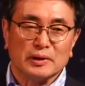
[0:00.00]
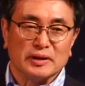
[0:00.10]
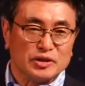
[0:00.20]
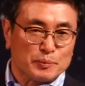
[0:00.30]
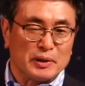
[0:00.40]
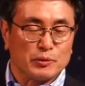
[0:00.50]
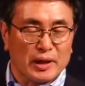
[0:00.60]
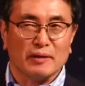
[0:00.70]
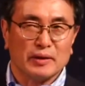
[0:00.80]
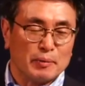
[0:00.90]
In Japan, we
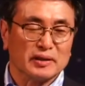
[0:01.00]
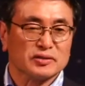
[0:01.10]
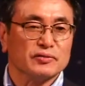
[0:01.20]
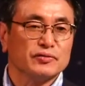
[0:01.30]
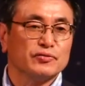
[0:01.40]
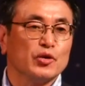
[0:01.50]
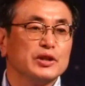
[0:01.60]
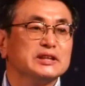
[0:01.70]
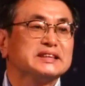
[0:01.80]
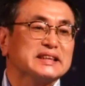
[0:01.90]
have about
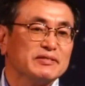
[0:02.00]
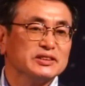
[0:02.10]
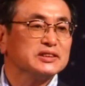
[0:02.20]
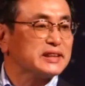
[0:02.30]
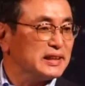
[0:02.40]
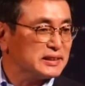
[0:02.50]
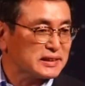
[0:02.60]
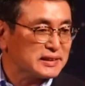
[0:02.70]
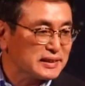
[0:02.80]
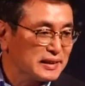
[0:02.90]
47
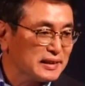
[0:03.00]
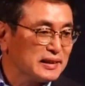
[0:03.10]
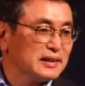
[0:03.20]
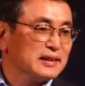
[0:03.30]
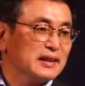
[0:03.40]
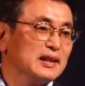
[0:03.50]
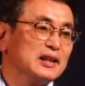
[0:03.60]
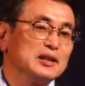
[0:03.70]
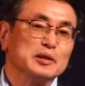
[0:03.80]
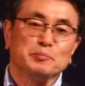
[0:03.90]
states, uh,
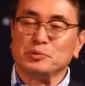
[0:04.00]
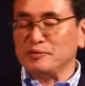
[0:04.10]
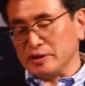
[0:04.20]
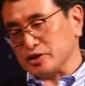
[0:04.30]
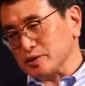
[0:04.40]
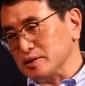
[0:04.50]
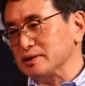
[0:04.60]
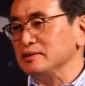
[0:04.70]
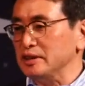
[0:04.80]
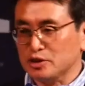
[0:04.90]

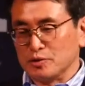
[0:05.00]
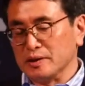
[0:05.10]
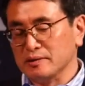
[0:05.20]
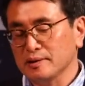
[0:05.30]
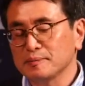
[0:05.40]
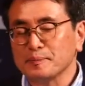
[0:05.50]
prefectures, districts